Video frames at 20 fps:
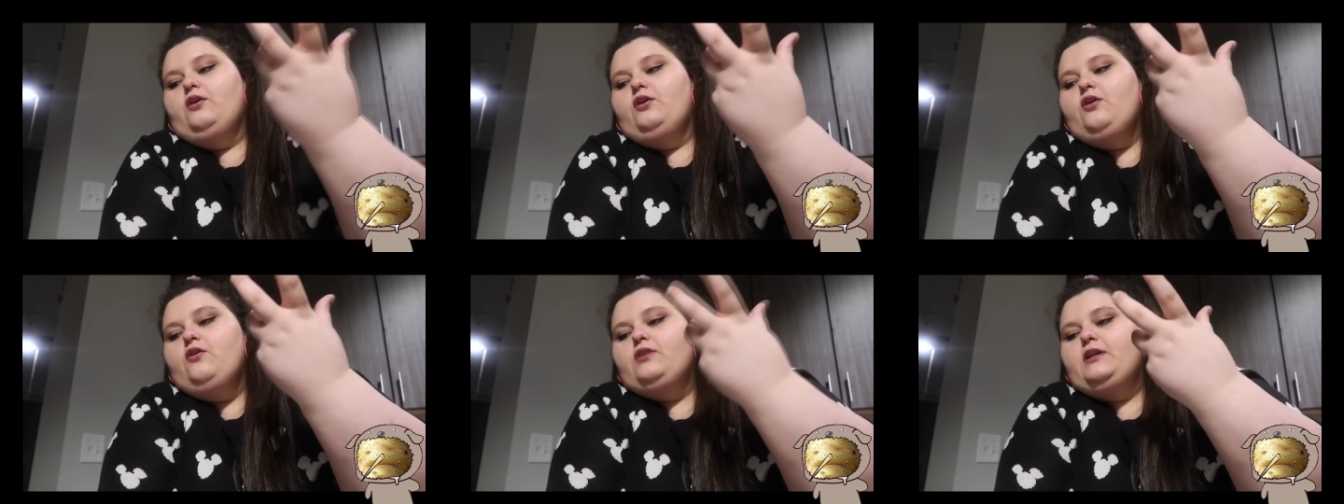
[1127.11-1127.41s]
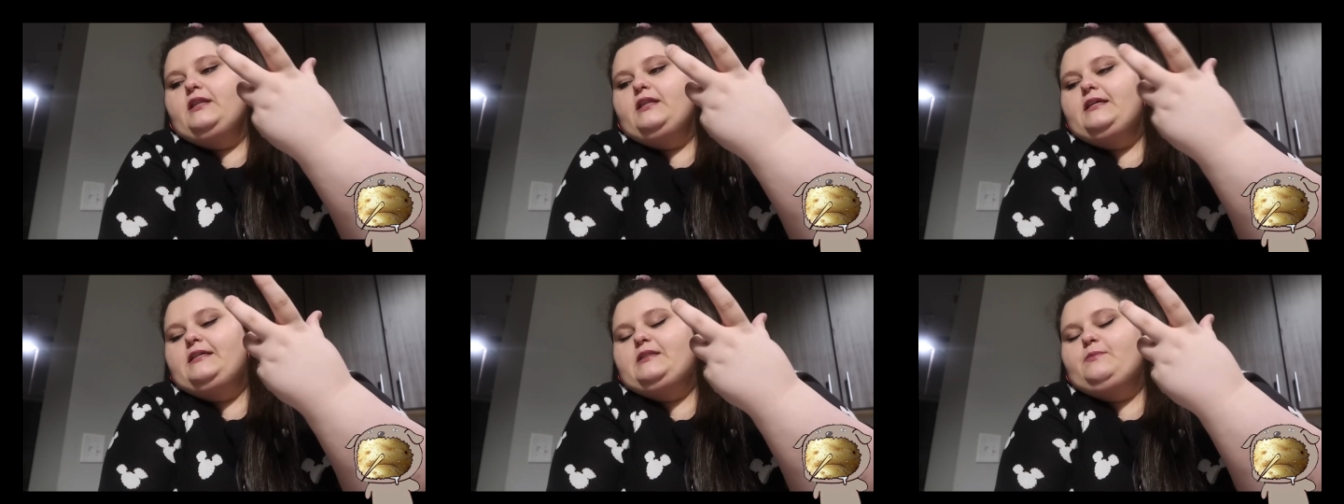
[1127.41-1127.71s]
go
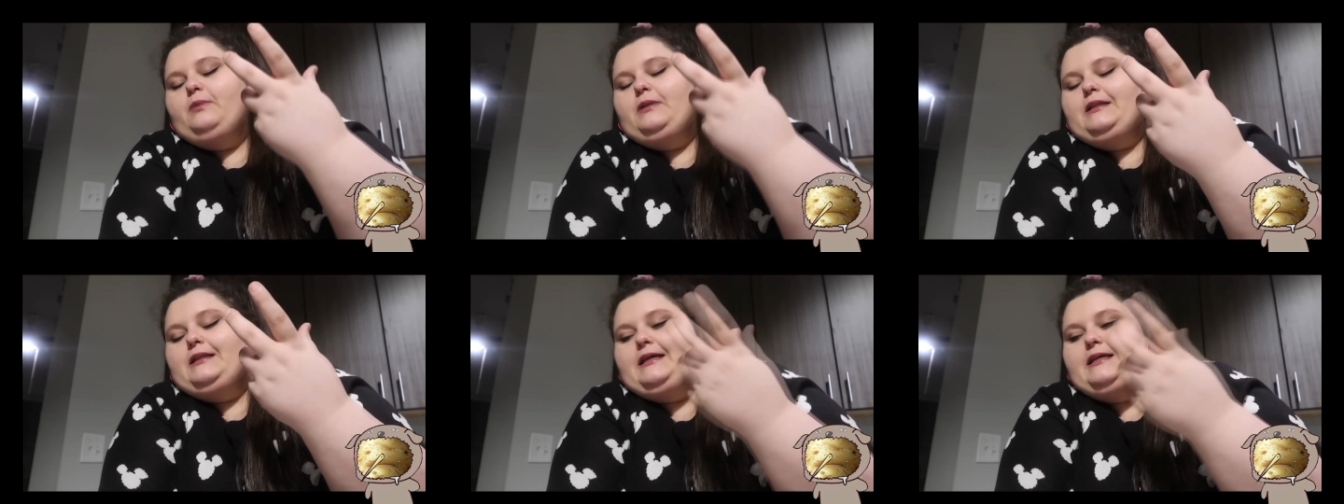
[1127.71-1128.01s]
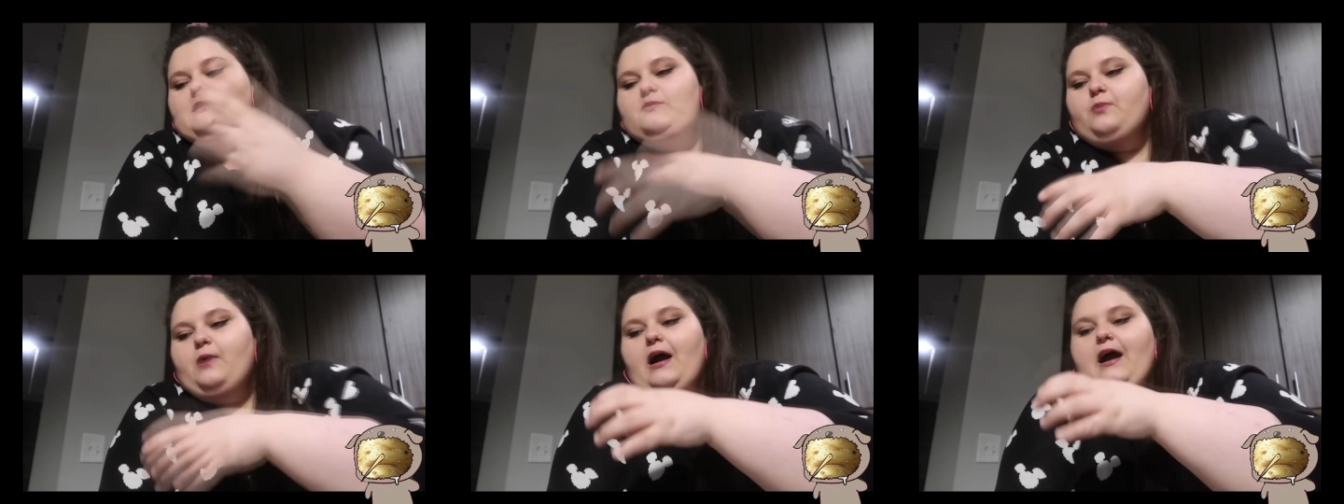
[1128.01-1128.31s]
to this
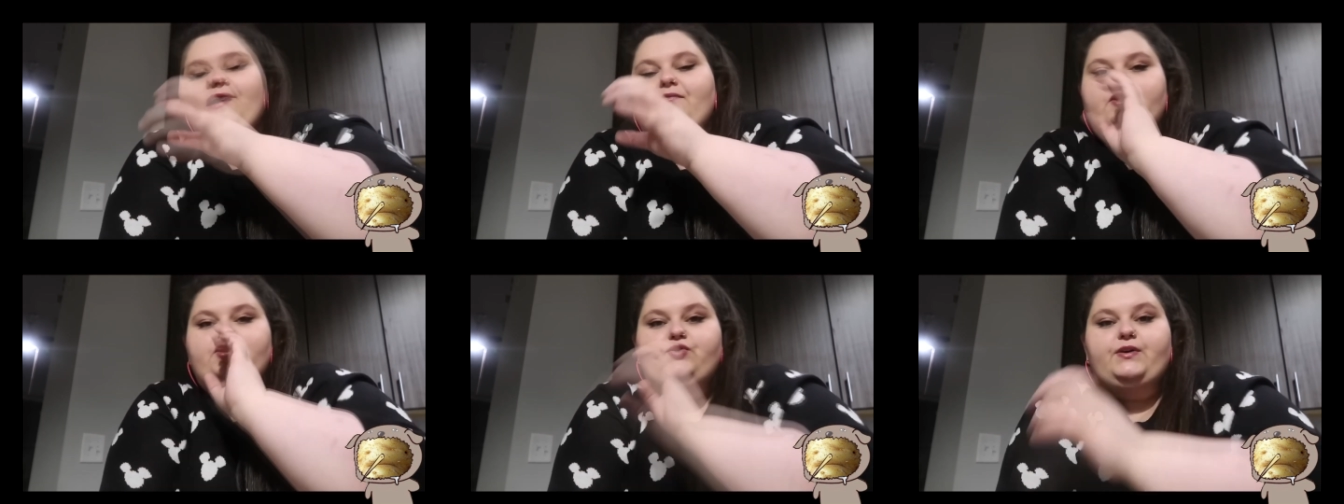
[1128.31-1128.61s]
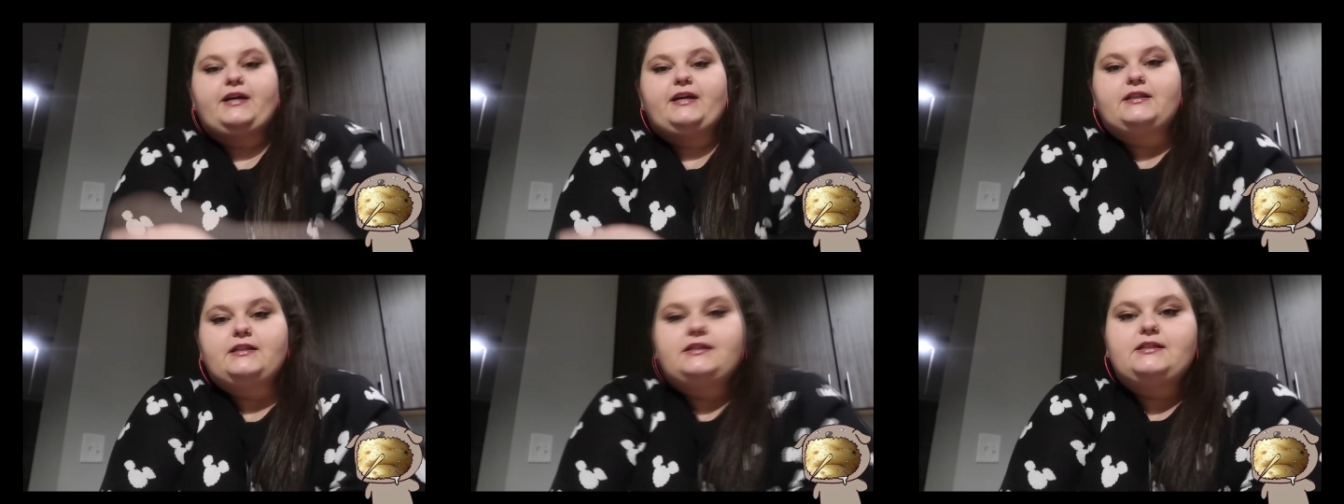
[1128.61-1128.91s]
place where I have to
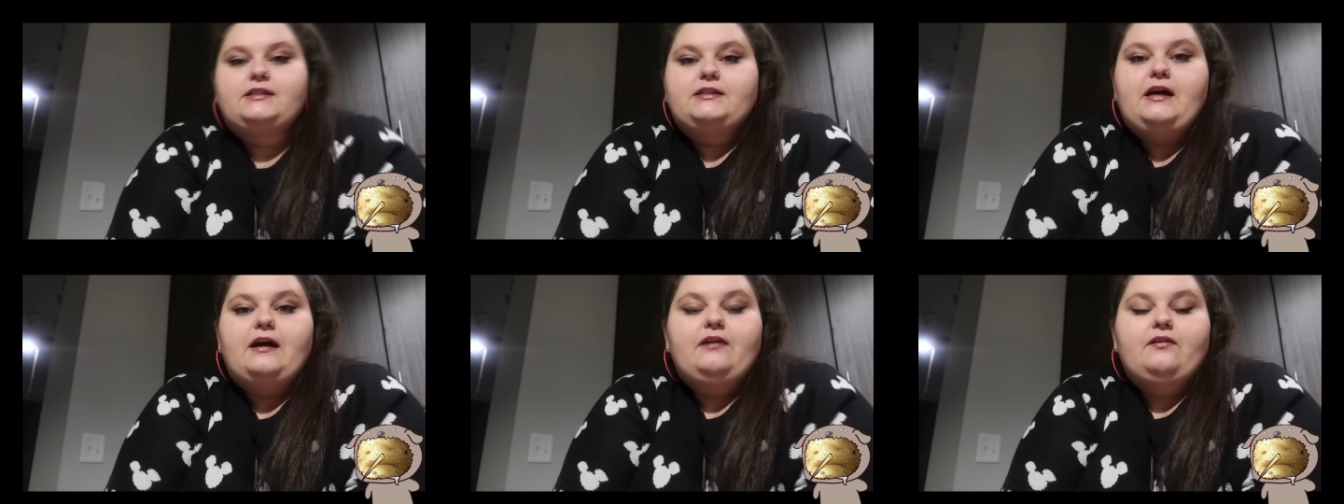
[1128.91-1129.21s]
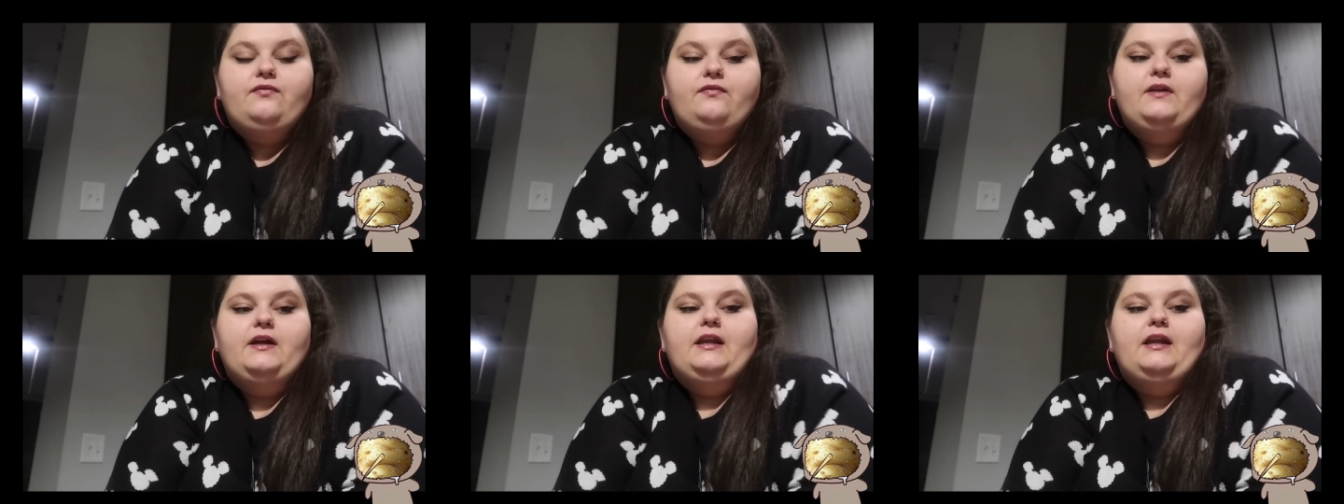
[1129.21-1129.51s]
drink this
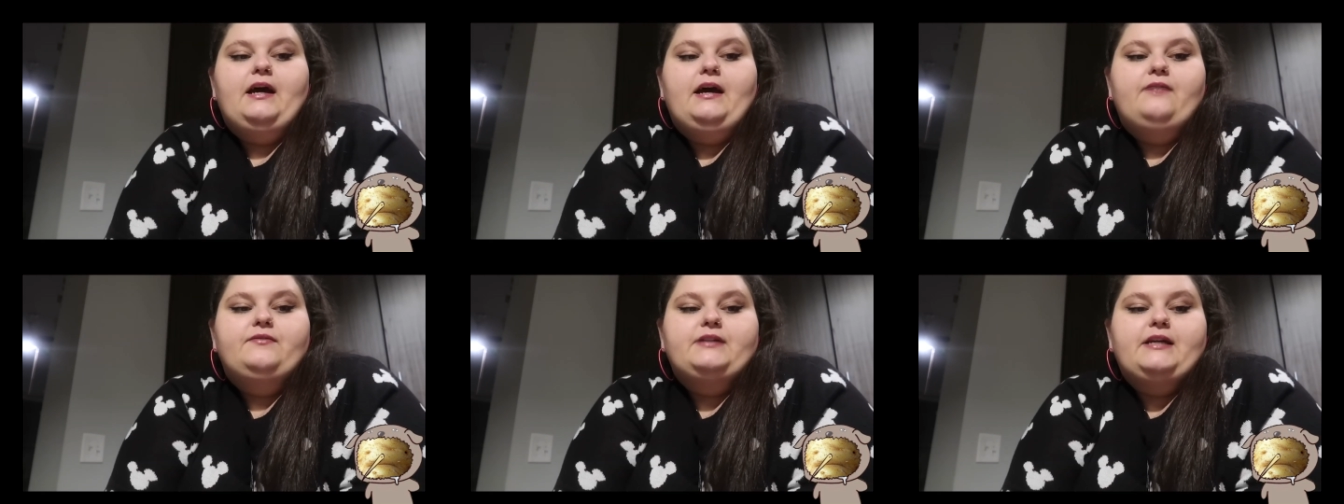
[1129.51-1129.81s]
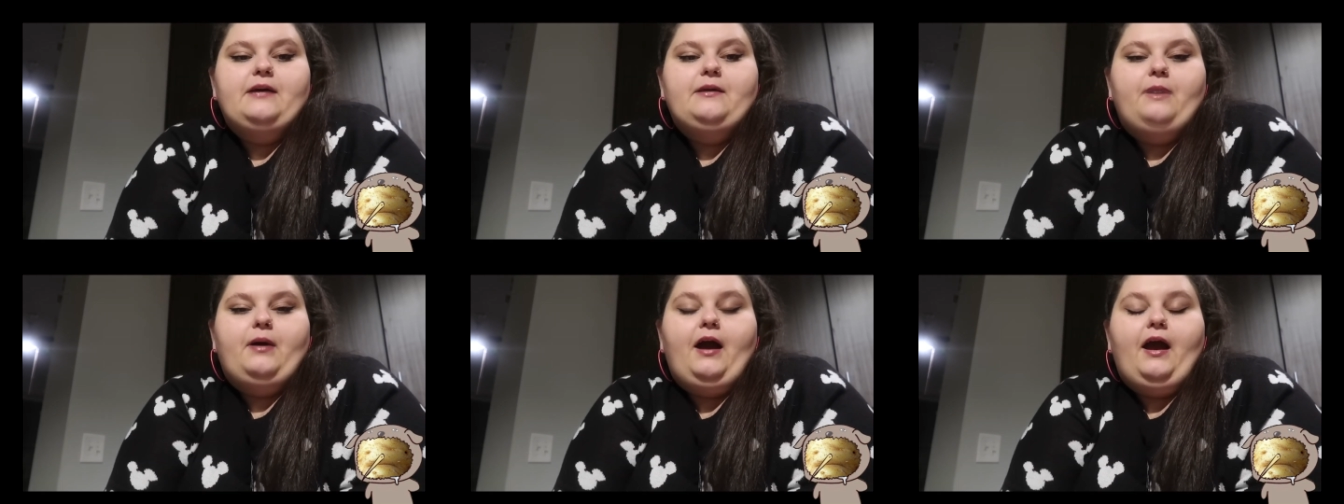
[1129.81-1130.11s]
stuff, and I have
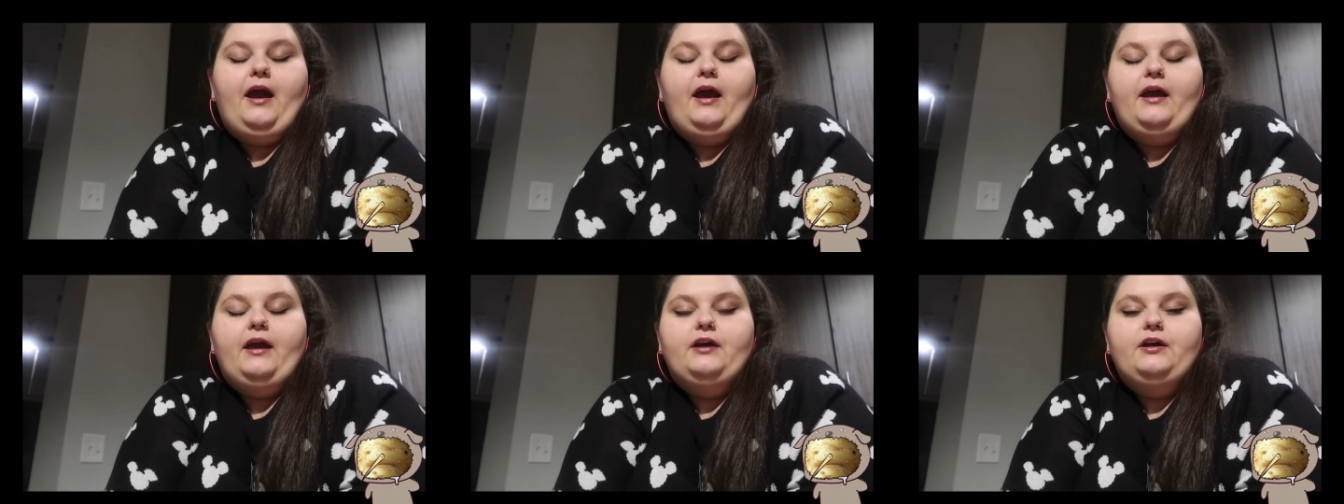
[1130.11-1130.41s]
to get my